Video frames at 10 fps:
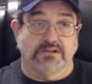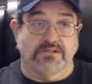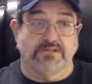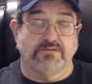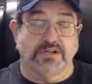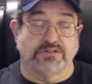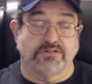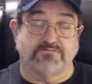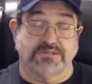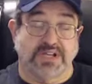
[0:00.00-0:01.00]

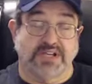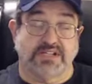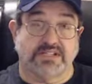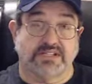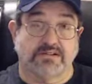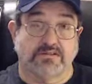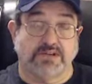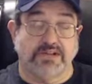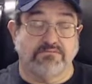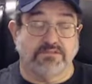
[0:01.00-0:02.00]
200 plus. So
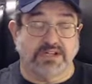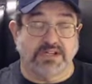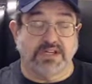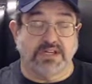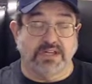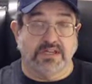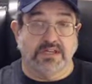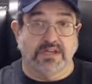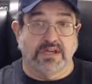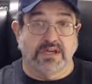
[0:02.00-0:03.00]
he really
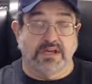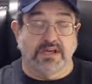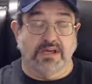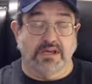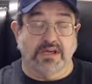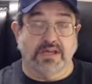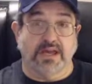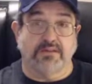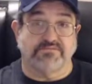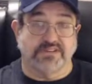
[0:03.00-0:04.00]

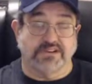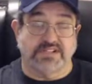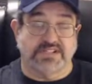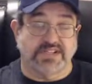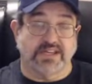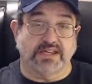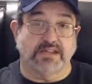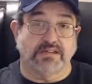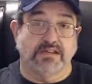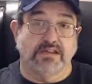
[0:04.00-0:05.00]
got very sick,
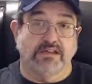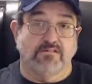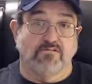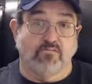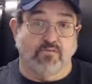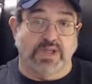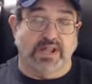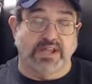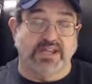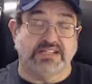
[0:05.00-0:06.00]
and
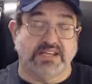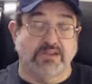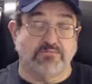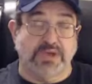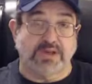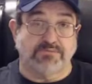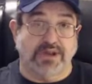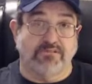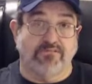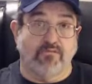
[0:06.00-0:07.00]
he's gained back
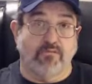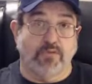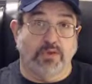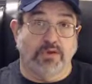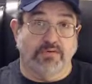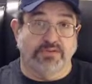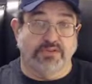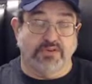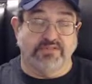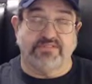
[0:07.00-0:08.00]
about
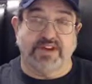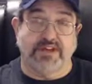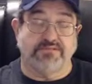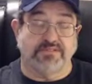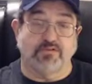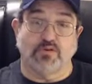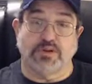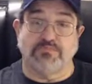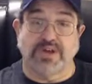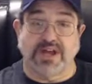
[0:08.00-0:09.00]
35 to
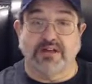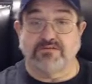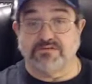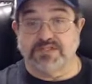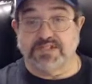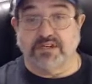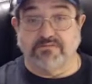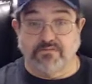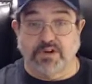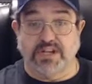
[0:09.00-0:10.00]
40 pounds
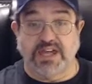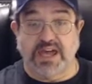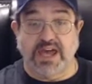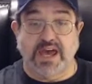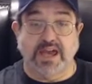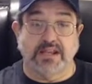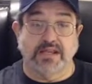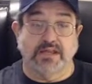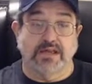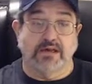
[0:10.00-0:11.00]
of what he had
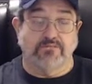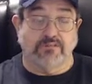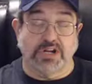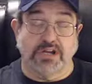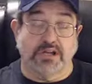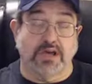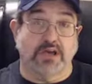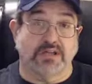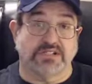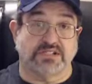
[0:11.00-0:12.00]
of
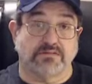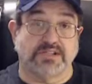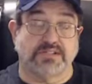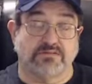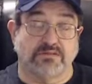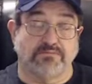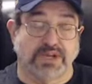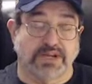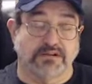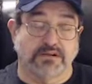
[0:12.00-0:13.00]
lost, so he's doing
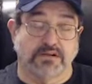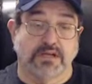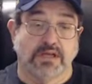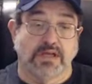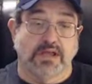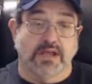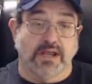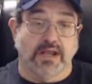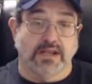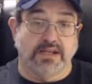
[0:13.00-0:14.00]
better.
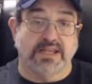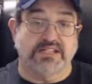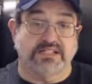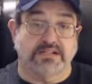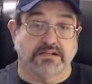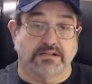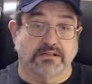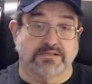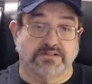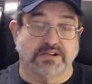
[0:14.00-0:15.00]
And he's on
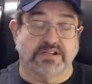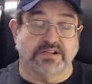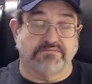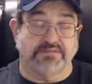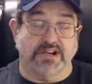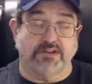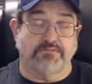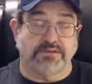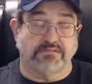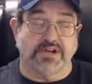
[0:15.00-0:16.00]
alternative
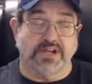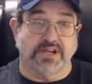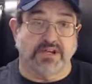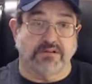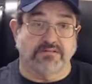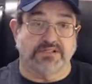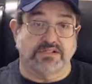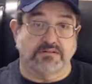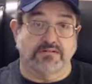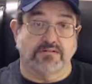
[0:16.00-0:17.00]
therapy right now.
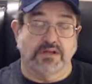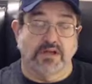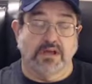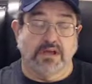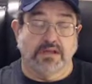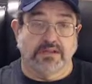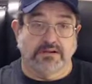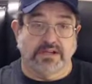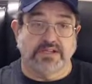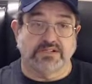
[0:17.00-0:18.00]
So there
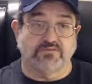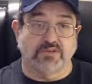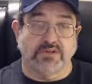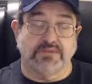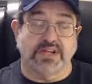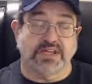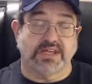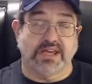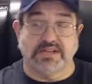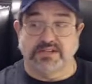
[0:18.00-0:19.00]
is one
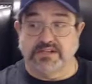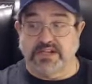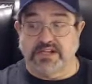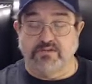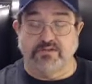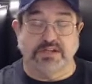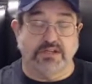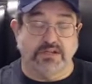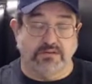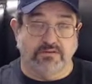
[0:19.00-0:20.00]
medication that you
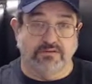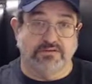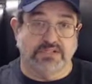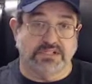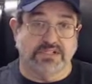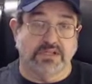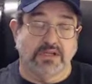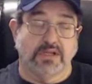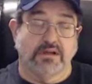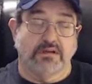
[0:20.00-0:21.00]
can use
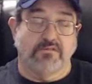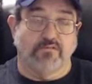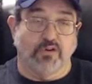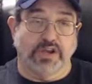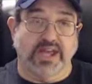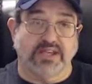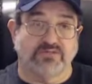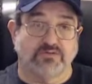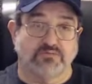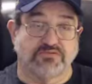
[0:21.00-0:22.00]
for
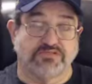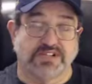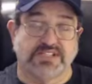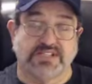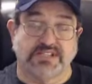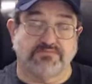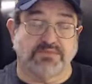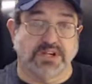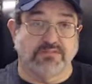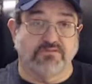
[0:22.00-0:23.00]
gastroparesis,
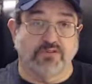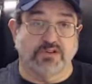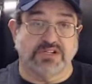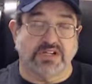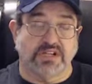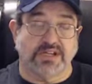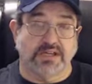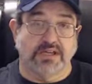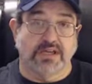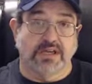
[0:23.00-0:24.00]
but unfortunately,
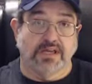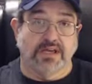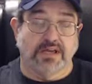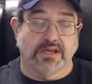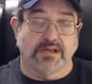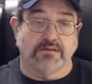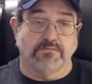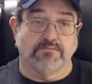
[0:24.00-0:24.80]
a